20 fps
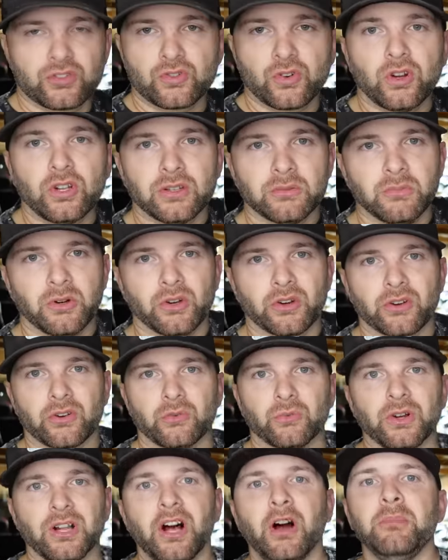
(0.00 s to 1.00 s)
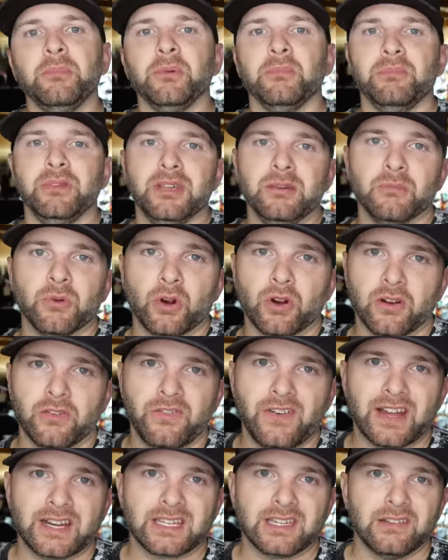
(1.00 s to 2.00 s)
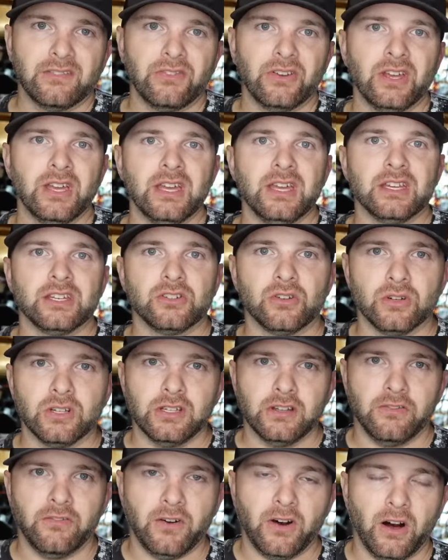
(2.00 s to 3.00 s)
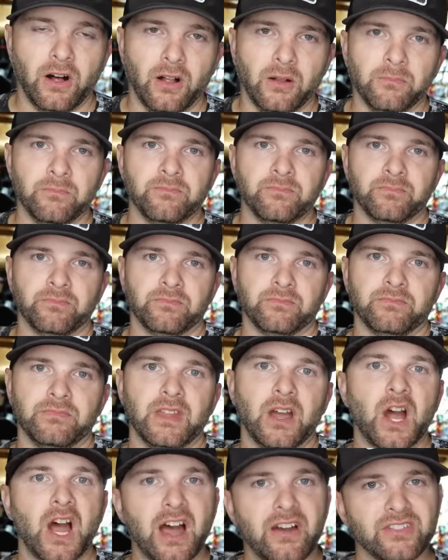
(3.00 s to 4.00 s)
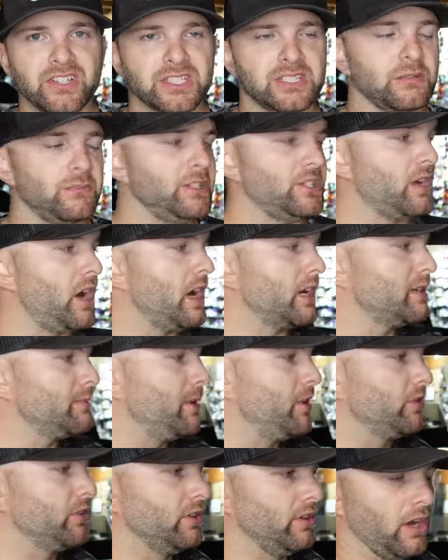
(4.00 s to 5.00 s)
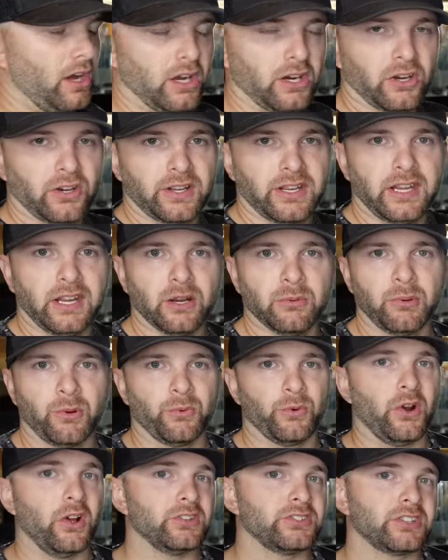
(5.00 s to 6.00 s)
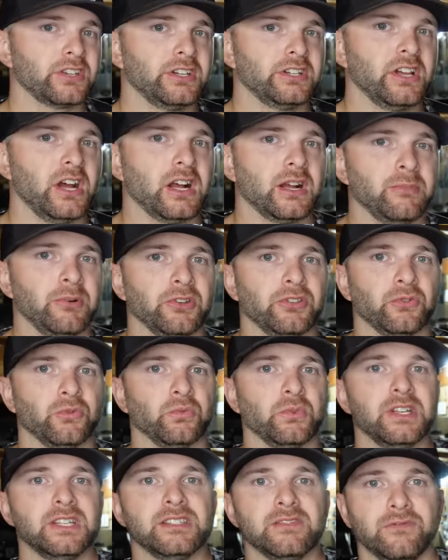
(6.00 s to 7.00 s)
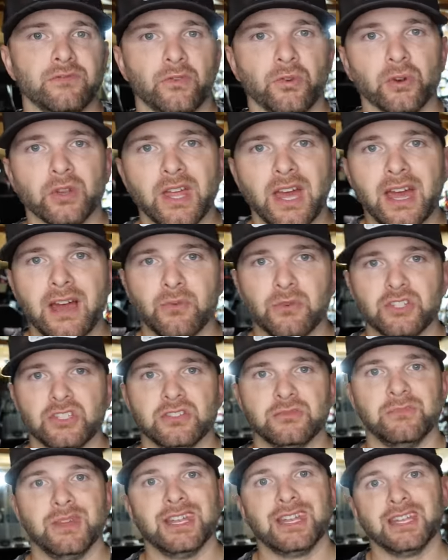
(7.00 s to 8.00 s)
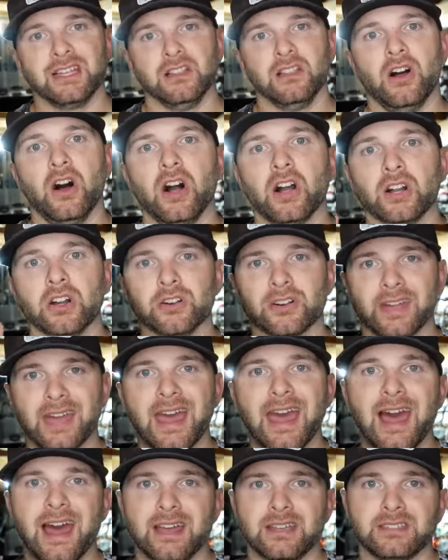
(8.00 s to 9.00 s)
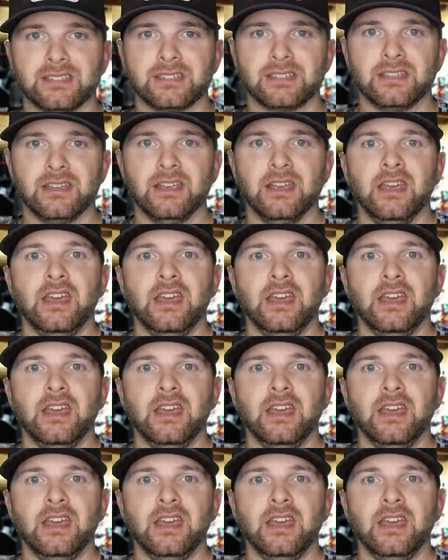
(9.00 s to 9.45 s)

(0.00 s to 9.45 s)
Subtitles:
trolling motor will help you be more effective during the fall. Now, obviously we talked about the longer gear, but we're also going to talk about the reason for that, which is making longer casts.